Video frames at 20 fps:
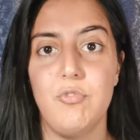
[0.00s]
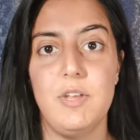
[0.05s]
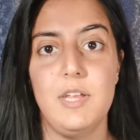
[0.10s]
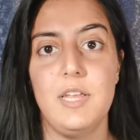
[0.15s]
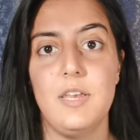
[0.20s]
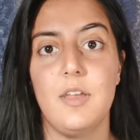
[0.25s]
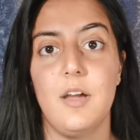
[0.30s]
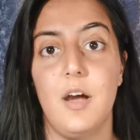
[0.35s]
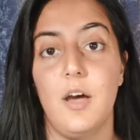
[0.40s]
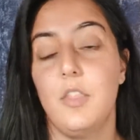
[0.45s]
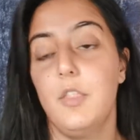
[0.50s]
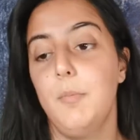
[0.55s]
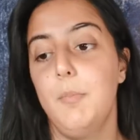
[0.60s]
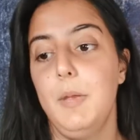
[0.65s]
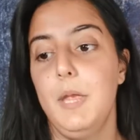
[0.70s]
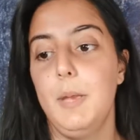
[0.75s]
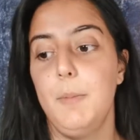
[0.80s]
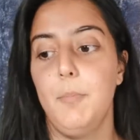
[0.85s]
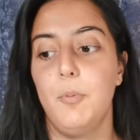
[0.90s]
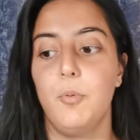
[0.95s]
read other
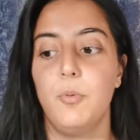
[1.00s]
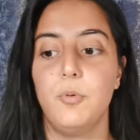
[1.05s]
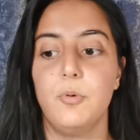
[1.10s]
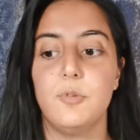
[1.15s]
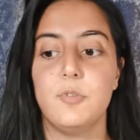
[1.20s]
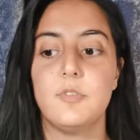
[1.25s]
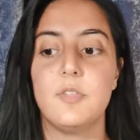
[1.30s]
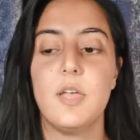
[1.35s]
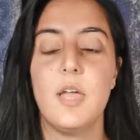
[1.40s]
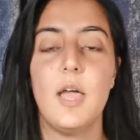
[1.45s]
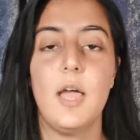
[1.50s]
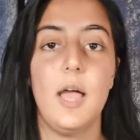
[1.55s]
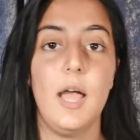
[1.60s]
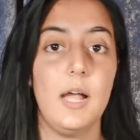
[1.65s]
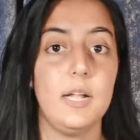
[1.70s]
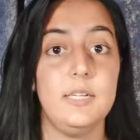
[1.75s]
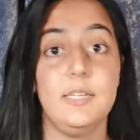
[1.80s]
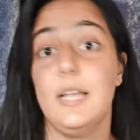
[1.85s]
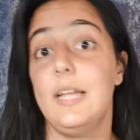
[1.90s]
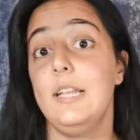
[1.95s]
people's
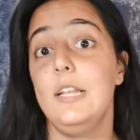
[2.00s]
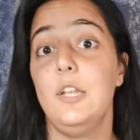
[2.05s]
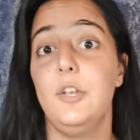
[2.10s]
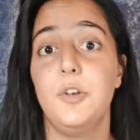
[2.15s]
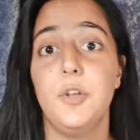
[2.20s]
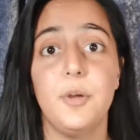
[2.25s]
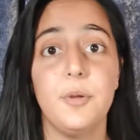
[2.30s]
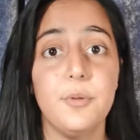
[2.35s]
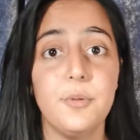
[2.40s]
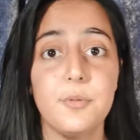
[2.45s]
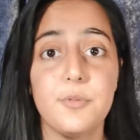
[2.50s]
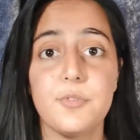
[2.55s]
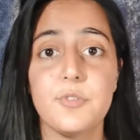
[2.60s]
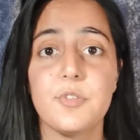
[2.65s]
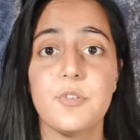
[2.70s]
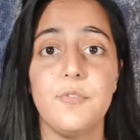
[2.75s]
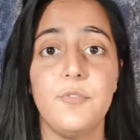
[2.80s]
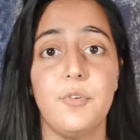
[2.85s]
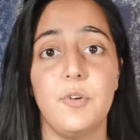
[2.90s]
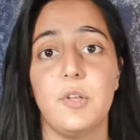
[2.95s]
daily notes.
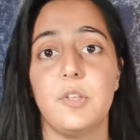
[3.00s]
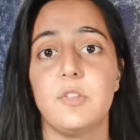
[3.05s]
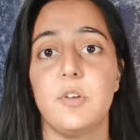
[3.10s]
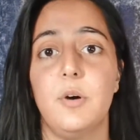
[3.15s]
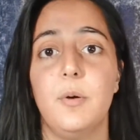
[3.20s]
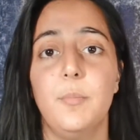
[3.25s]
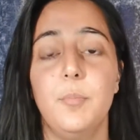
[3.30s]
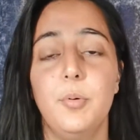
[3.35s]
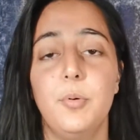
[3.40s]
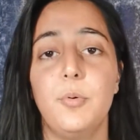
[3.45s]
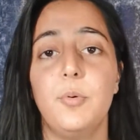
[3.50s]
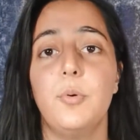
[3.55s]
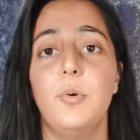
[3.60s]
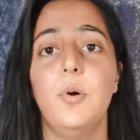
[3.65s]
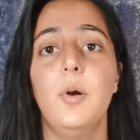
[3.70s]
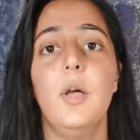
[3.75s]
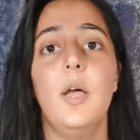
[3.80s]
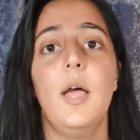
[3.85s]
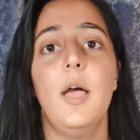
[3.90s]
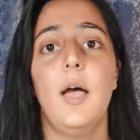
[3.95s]
For
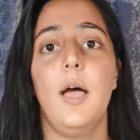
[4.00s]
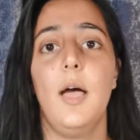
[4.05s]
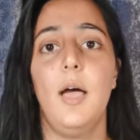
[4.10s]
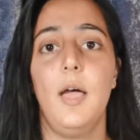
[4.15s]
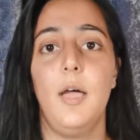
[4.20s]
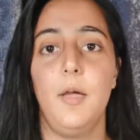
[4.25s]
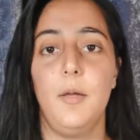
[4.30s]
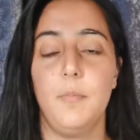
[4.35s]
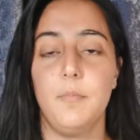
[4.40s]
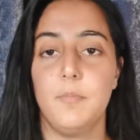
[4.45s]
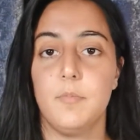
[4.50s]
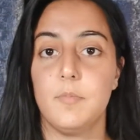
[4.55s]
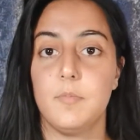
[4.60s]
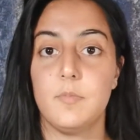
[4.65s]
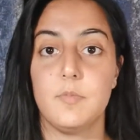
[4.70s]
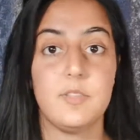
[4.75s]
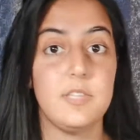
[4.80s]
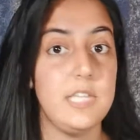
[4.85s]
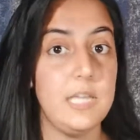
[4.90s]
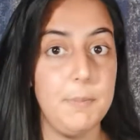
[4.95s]
example,
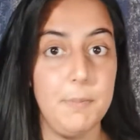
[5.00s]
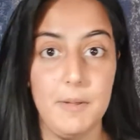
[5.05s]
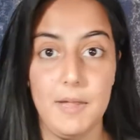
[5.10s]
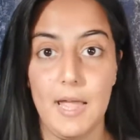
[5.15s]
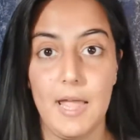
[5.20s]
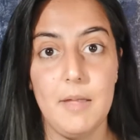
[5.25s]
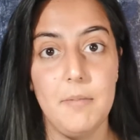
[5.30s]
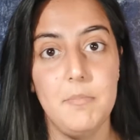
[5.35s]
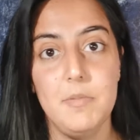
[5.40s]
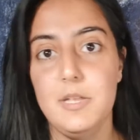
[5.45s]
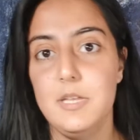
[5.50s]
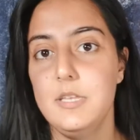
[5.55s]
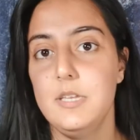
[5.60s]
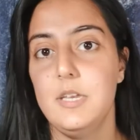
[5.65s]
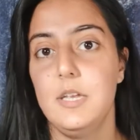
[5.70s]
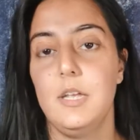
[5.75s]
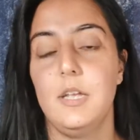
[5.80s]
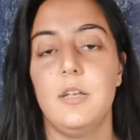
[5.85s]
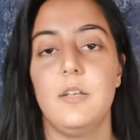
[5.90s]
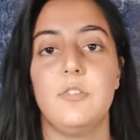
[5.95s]
CPA
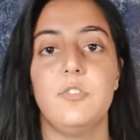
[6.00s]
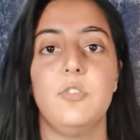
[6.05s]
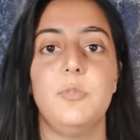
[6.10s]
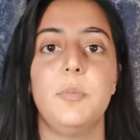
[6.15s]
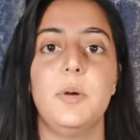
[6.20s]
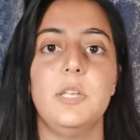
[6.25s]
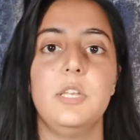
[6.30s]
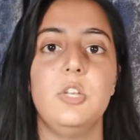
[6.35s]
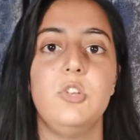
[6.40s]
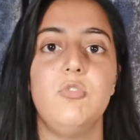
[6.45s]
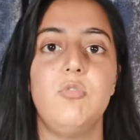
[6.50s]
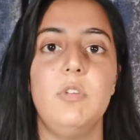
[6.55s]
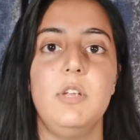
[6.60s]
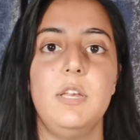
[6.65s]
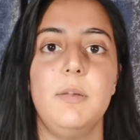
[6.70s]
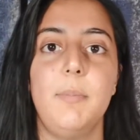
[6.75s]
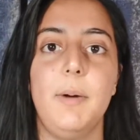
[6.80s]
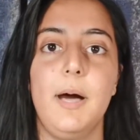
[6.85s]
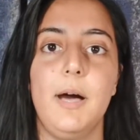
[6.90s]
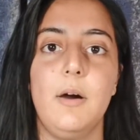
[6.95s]
meetings you might need to read
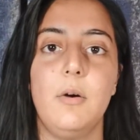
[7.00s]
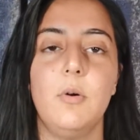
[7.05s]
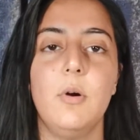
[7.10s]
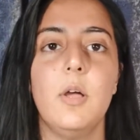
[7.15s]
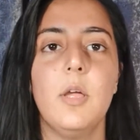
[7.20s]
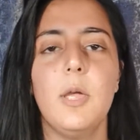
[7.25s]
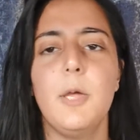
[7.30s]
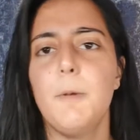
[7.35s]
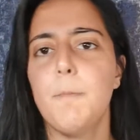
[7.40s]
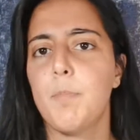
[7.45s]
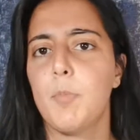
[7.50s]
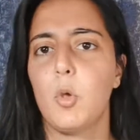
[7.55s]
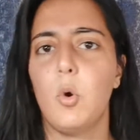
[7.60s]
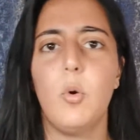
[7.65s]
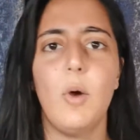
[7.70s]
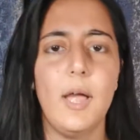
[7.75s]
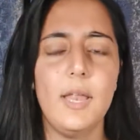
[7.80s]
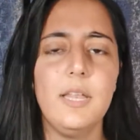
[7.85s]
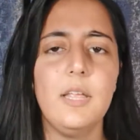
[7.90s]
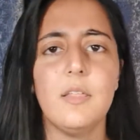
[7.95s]
about,
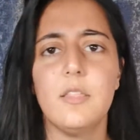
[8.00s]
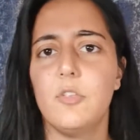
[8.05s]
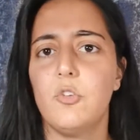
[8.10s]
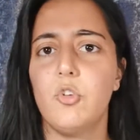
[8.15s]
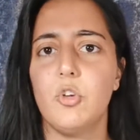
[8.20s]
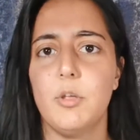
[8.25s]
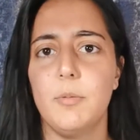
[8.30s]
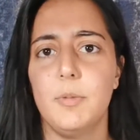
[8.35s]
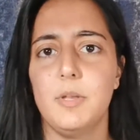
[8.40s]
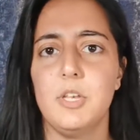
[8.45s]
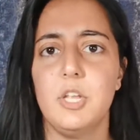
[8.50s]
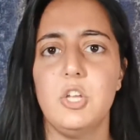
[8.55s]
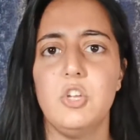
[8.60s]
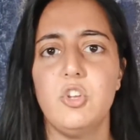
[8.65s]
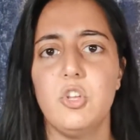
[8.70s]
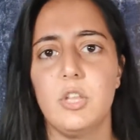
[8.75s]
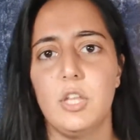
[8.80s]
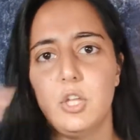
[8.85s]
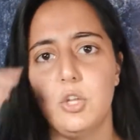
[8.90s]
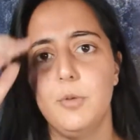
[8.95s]
or any other
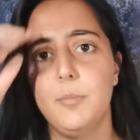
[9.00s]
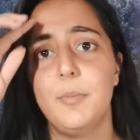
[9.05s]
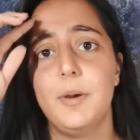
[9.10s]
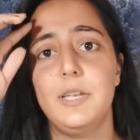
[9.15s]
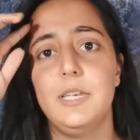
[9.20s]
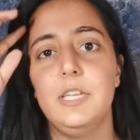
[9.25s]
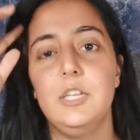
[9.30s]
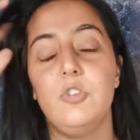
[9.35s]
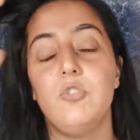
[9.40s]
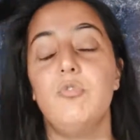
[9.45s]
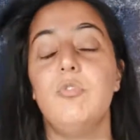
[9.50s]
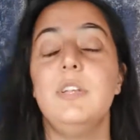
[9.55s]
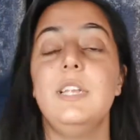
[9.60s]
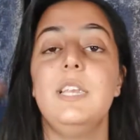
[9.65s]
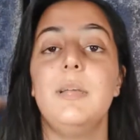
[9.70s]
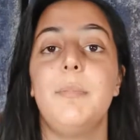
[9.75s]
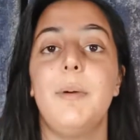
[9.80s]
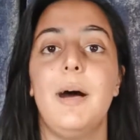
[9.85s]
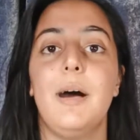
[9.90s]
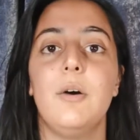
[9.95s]
documentation that you might need to read
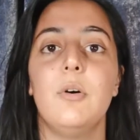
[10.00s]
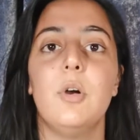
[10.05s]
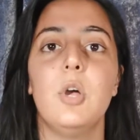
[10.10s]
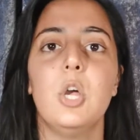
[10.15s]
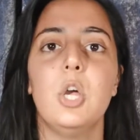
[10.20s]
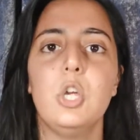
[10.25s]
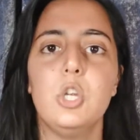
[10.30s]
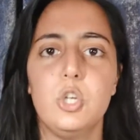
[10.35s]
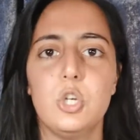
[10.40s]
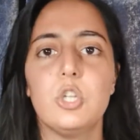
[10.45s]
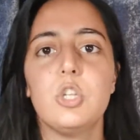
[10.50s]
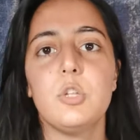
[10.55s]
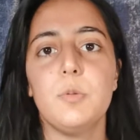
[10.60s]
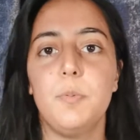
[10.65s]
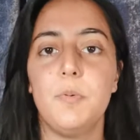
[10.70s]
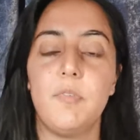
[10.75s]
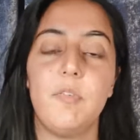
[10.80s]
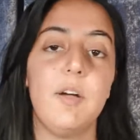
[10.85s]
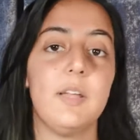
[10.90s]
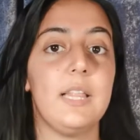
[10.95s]
about, just to
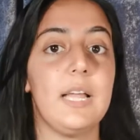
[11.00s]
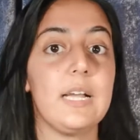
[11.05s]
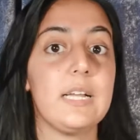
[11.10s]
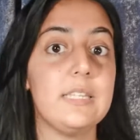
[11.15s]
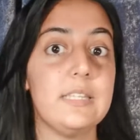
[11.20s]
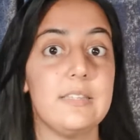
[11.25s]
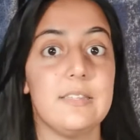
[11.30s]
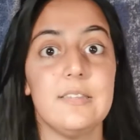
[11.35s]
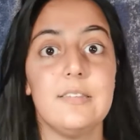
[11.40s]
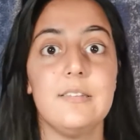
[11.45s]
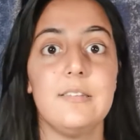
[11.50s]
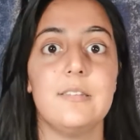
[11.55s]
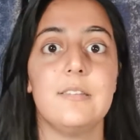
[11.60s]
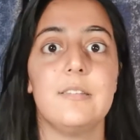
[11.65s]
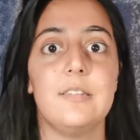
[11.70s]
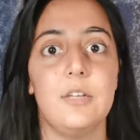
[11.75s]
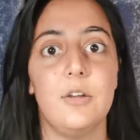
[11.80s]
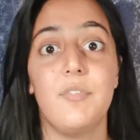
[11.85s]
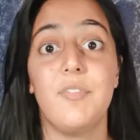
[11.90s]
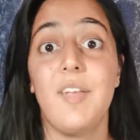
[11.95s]
provide that
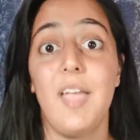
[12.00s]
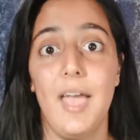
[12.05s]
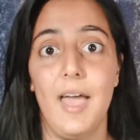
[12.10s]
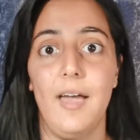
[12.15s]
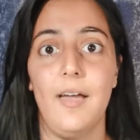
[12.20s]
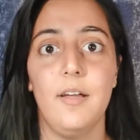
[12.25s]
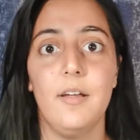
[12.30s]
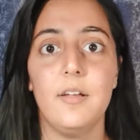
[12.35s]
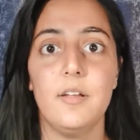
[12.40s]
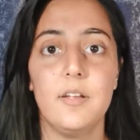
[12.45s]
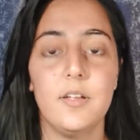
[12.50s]
consistency of care.